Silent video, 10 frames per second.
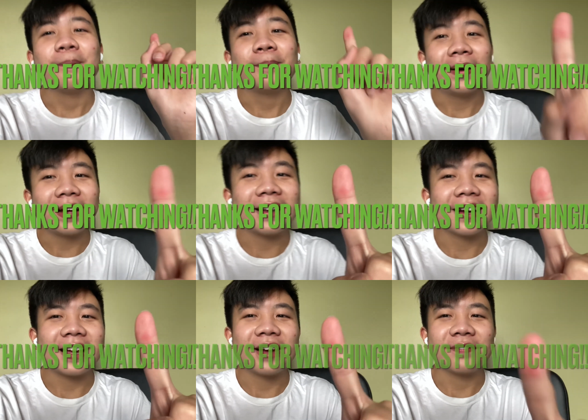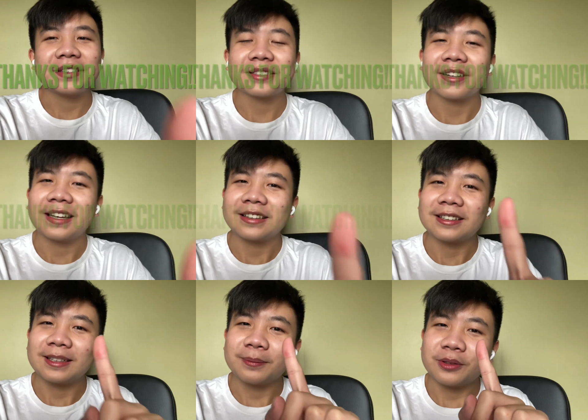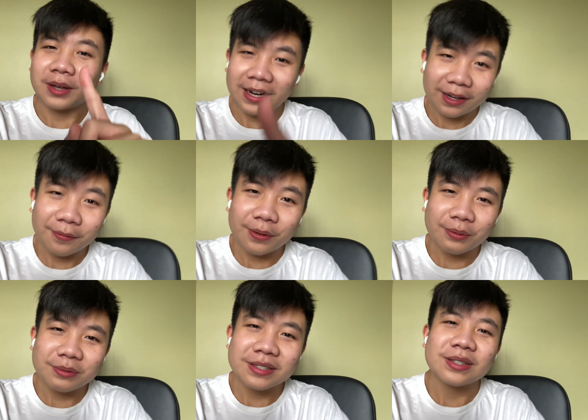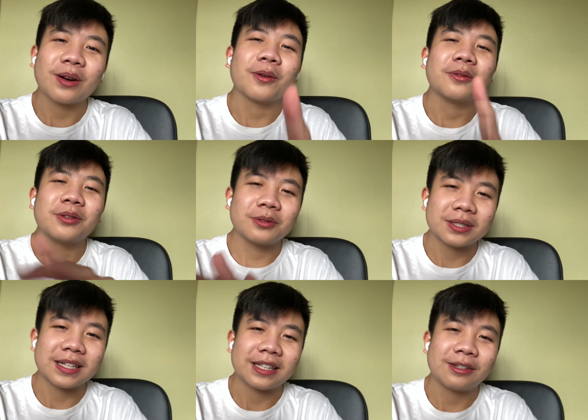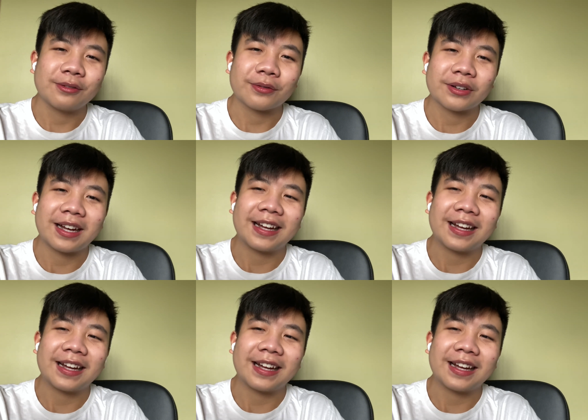but I haven't connected them to any phones, so do stay tuned for that.